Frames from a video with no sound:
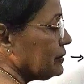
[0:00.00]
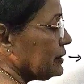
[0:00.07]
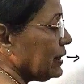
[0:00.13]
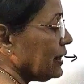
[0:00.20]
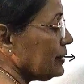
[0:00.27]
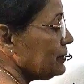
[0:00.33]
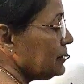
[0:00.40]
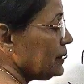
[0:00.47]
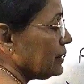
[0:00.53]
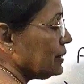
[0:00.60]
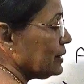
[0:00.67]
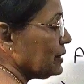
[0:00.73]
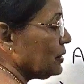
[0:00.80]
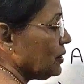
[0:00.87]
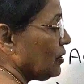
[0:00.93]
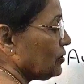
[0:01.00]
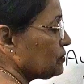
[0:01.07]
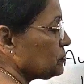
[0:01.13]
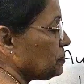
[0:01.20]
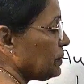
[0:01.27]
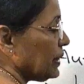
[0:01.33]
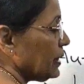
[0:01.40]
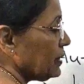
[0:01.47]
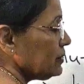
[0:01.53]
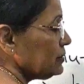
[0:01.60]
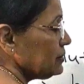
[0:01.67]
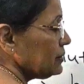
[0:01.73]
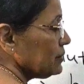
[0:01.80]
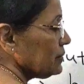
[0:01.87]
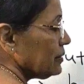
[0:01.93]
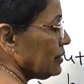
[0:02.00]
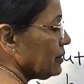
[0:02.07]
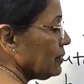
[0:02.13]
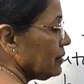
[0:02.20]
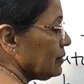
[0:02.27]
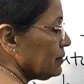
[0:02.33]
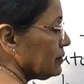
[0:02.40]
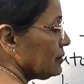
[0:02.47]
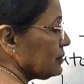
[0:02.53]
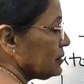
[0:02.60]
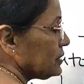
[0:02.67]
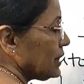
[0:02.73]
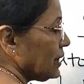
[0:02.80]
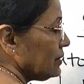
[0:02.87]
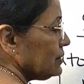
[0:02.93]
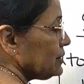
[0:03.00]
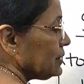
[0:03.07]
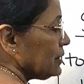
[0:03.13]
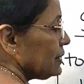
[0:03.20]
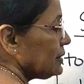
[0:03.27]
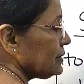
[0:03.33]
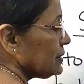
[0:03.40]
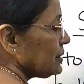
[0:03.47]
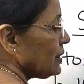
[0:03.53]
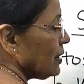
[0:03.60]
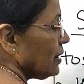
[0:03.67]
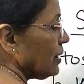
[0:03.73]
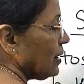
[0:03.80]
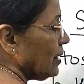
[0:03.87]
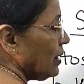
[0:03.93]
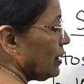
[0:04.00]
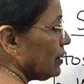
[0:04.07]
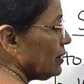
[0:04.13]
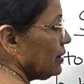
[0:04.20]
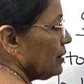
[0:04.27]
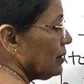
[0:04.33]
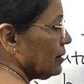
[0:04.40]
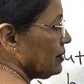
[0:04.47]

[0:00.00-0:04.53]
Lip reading: then the offspring chances are